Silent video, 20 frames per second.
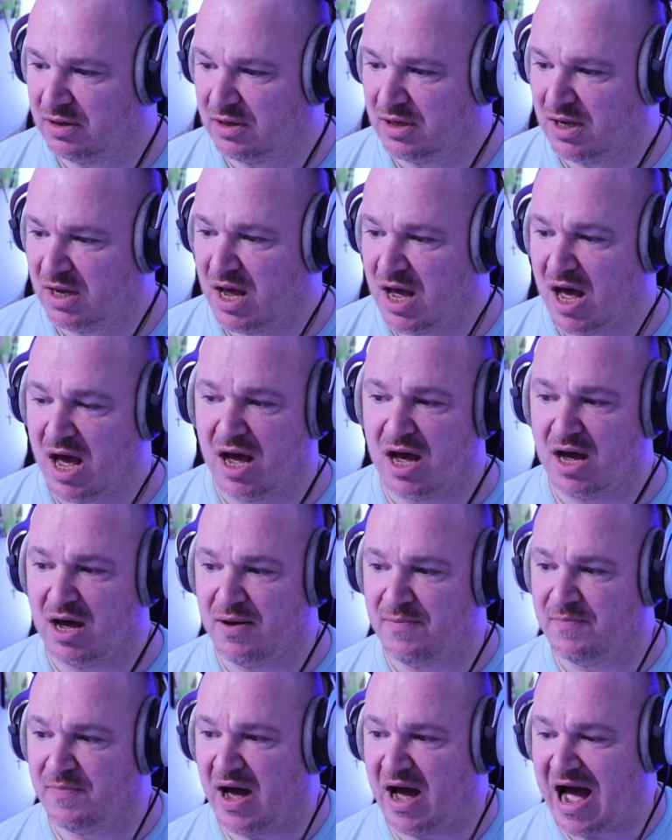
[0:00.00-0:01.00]

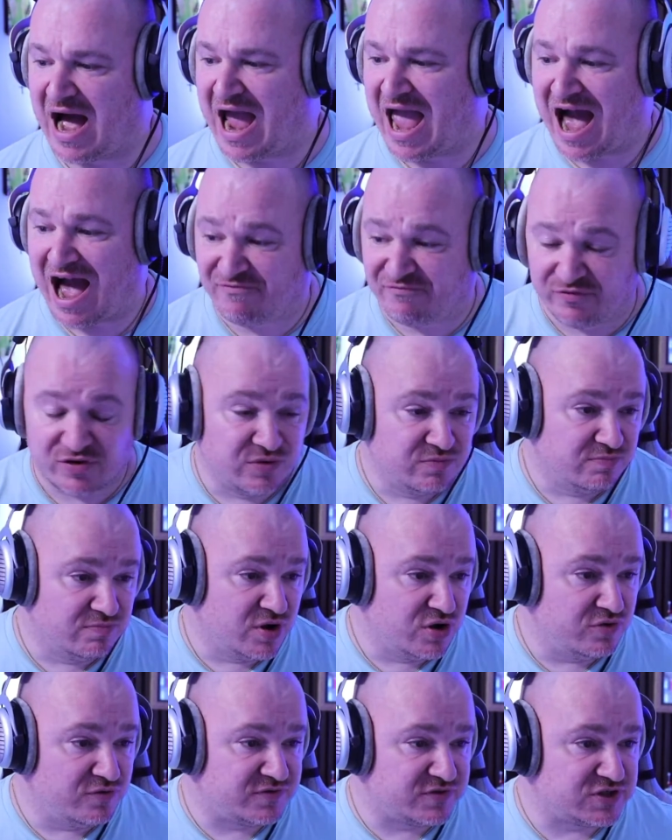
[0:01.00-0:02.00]
I haven't
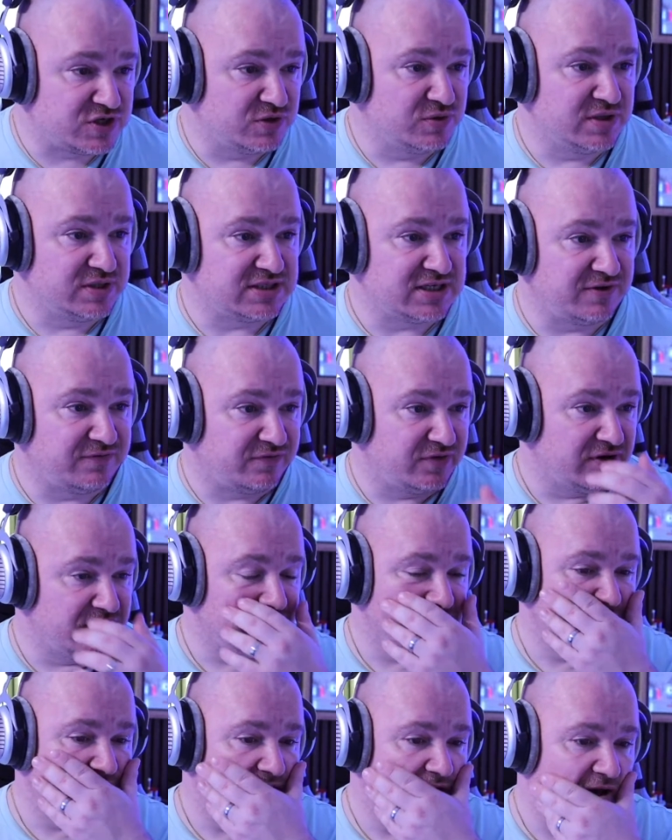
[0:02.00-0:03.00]
moved to a
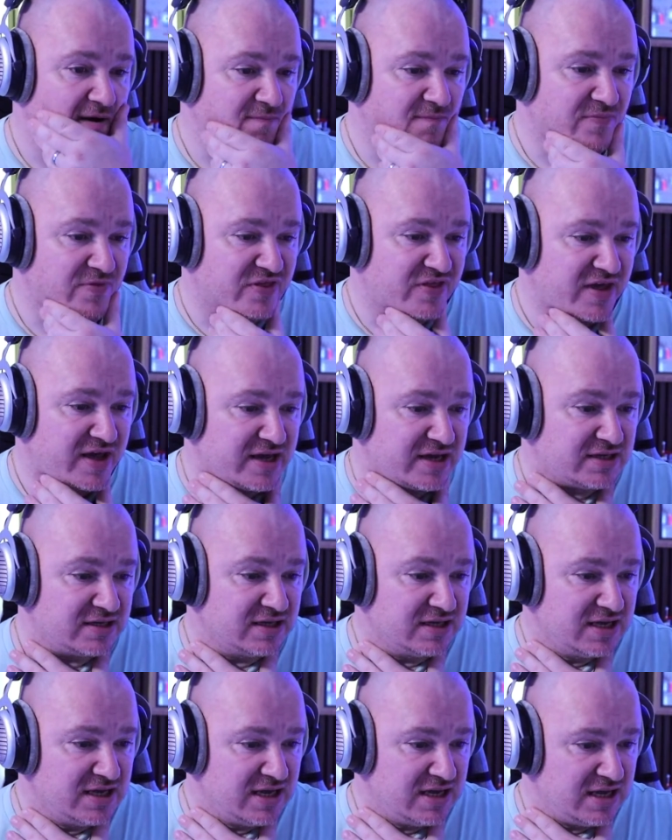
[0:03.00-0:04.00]
different thing.
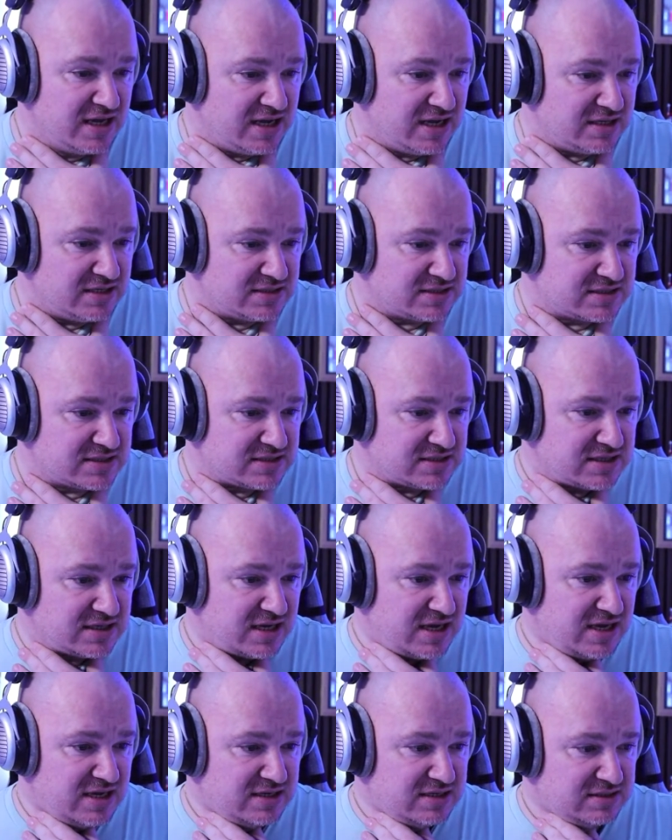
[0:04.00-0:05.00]
It
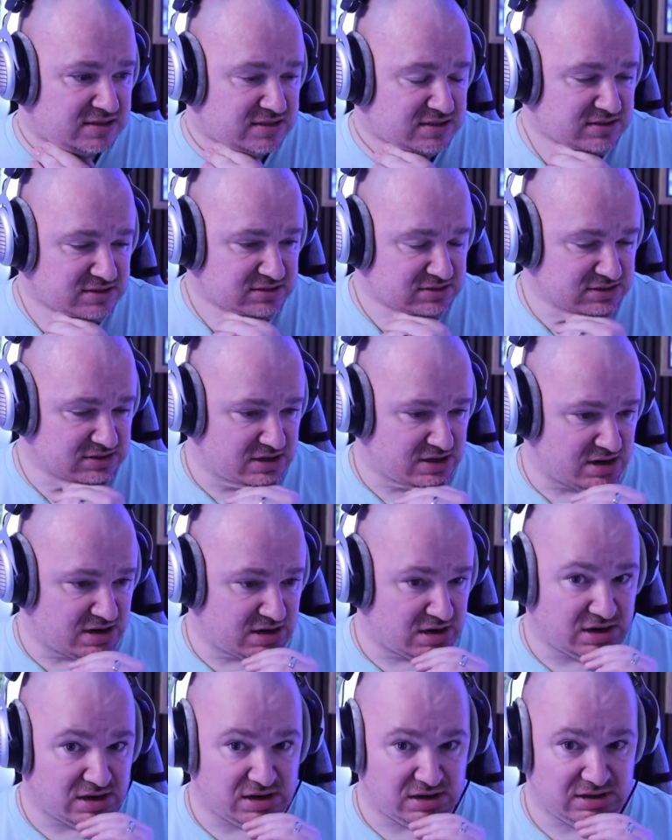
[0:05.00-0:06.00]
says,
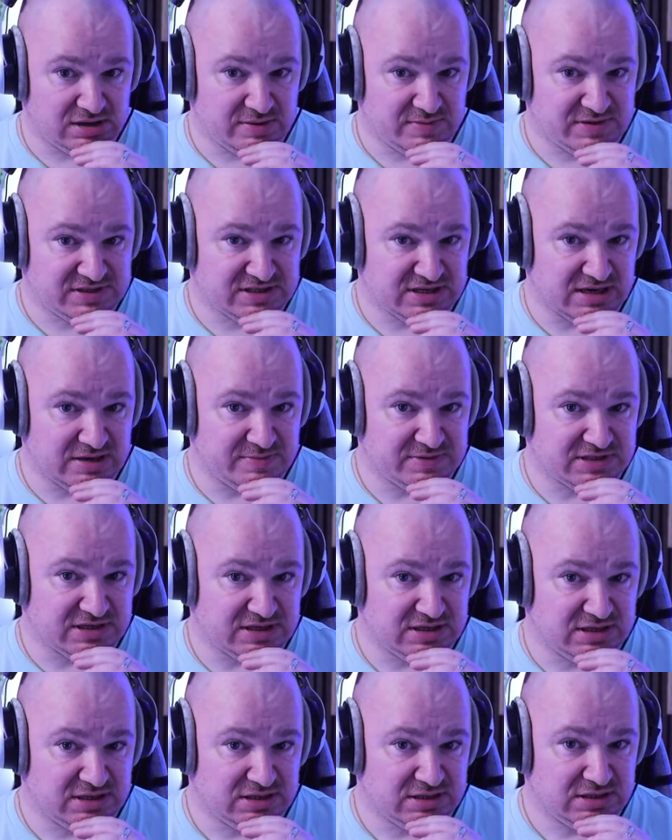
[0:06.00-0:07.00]
oh, let me
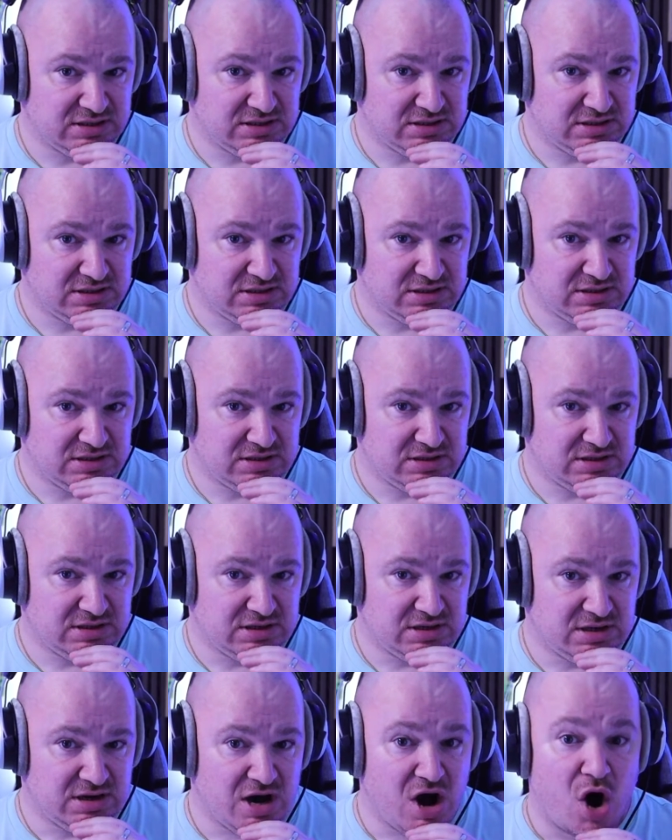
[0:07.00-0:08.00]
see.
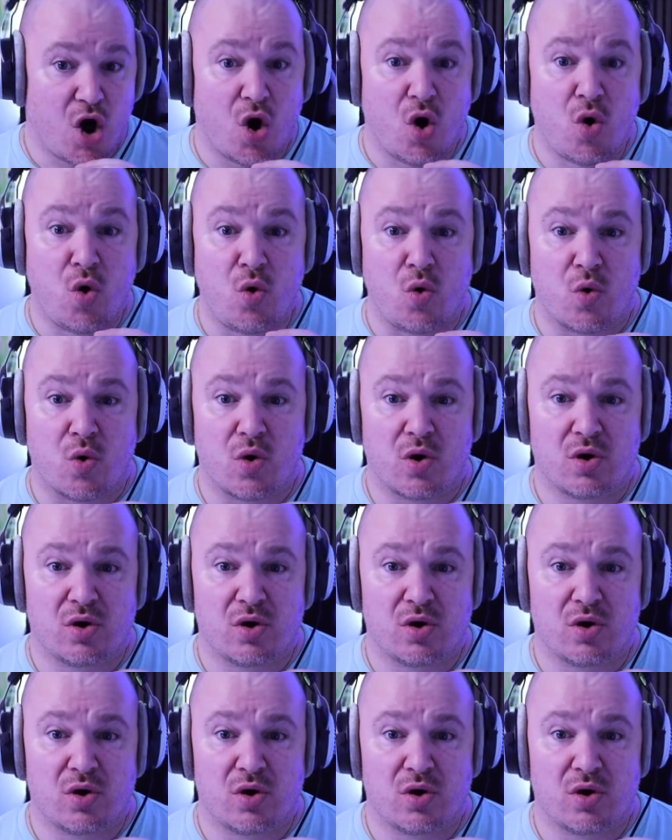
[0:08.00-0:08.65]
Oh!